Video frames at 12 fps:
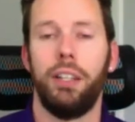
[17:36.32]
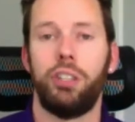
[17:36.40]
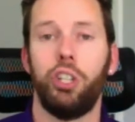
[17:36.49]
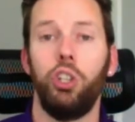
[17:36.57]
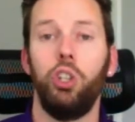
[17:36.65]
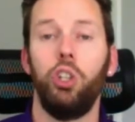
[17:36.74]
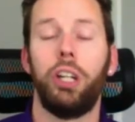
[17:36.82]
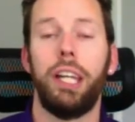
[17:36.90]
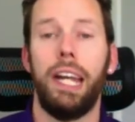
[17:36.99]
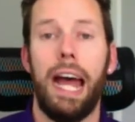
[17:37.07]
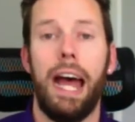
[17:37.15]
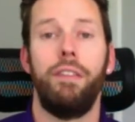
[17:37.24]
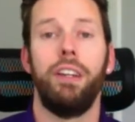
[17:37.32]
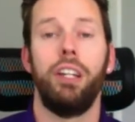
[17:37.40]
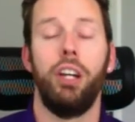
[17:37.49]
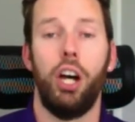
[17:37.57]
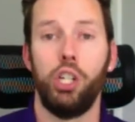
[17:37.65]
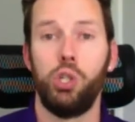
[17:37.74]
to look at having
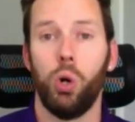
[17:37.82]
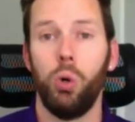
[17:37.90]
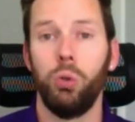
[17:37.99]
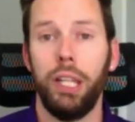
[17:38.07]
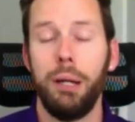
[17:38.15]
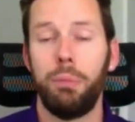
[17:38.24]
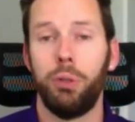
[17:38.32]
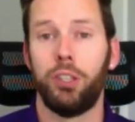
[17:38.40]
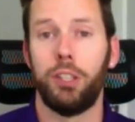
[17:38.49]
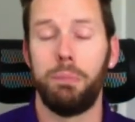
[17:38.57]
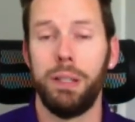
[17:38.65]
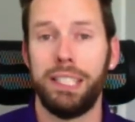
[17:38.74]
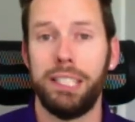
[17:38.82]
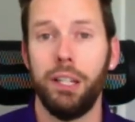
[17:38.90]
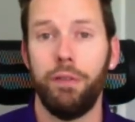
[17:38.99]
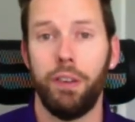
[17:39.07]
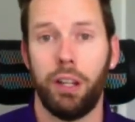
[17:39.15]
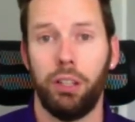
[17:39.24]
a drone label
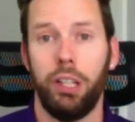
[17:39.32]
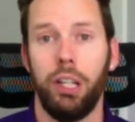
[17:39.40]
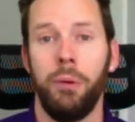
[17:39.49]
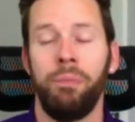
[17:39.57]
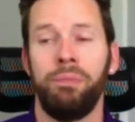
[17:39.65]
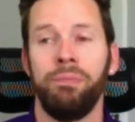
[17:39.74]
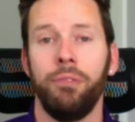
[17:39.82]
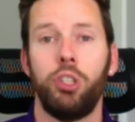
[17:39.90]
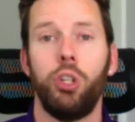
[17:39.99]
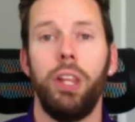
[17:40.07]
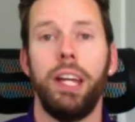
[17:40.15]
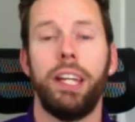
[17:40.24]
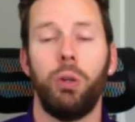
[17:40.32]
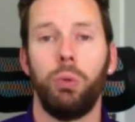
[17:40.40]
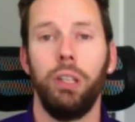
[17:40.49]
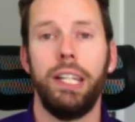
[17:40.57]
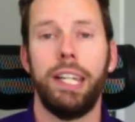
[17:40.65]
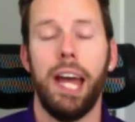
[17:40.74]
specifically, so they can
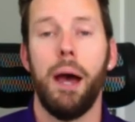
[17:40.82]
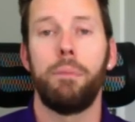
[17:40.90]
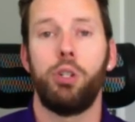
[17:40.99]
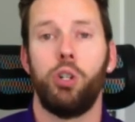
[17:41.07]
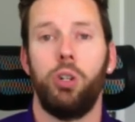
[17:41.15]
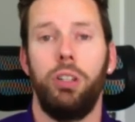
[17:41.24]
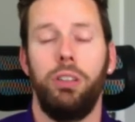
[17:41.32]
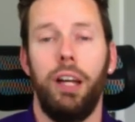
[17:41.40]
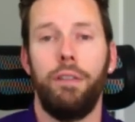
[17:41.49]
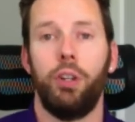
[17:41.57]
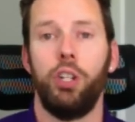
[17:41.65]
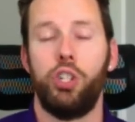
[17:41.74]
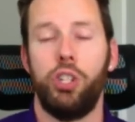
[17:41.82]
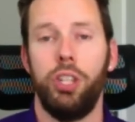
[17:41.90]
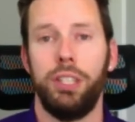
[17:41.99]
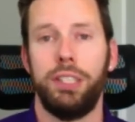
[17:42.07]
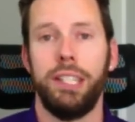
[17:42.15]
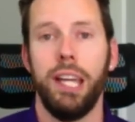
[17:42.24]
really capture and leverage the
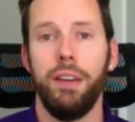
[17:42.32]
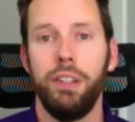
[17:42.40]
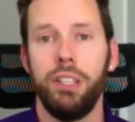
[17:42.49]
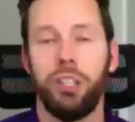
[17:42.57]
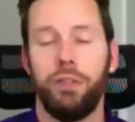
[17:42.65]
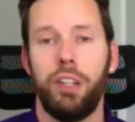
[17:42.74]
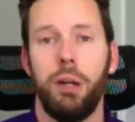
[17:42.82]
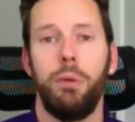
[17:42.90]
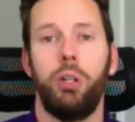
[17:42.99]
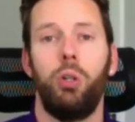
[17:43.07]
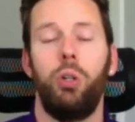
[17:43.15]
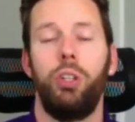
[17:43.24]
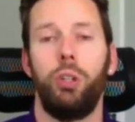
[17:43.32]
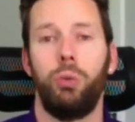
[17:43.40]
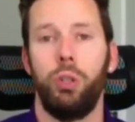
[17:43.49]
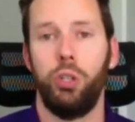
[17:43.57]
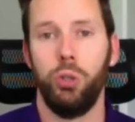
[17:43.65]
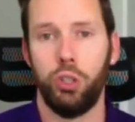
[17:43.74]
savings of chemical and the
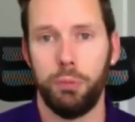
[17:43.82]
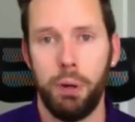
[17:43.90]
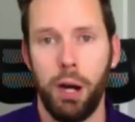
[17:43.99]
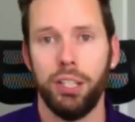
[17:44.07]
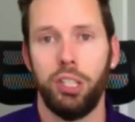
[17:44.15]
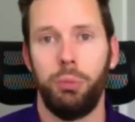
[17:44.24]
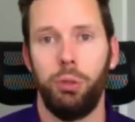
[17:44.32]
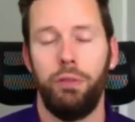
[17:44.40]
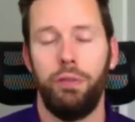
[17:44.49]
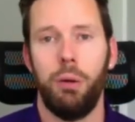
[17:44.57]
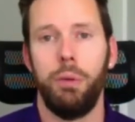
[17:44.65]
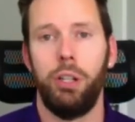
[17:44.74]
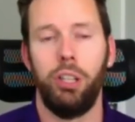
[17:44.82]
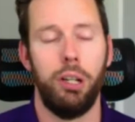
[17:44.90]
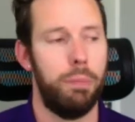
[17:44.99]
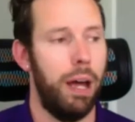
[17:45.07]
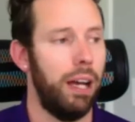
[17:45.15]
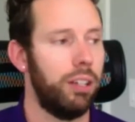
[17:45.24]
reduced possible environmental
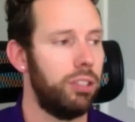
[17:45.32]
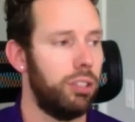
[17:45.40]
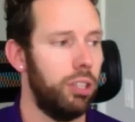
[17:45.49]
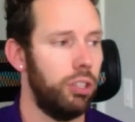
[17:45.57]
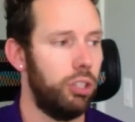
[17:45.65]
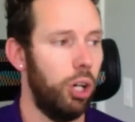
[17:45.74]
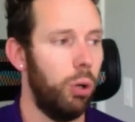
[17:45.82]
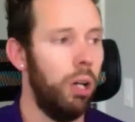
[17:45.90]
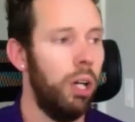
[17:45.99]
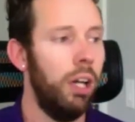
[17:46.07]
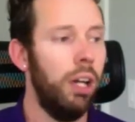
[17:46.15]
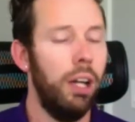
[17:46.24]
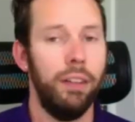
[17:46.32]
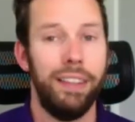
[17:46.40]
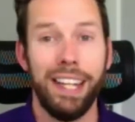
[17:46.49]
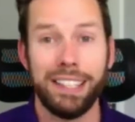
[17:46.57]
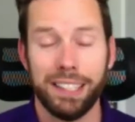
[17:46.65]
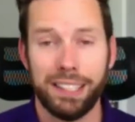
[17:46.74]
impacts. So
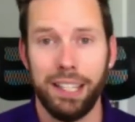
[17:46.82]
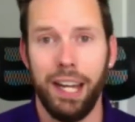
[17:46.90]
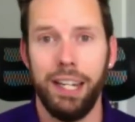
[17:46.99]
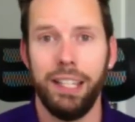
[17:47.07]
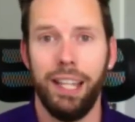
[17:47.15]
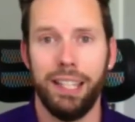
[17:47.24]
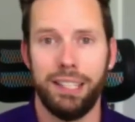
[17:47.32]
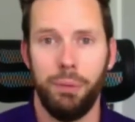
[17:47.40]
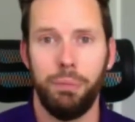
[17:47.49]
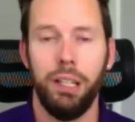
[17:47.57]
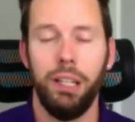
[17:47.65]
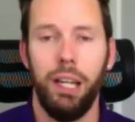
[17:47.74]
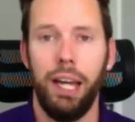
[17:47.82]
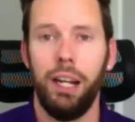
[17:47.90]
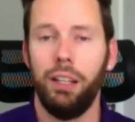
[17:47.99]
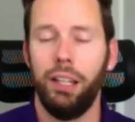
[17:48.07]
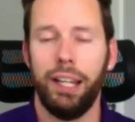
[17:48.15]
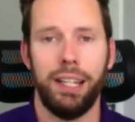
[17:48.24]
that's exciting. That's something, and
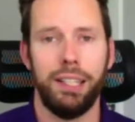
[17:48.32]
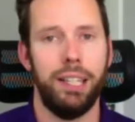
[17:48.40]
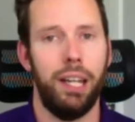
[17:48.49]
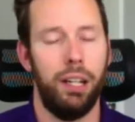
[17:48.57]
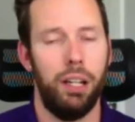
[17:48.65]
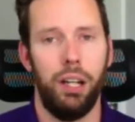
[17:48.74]
like I said,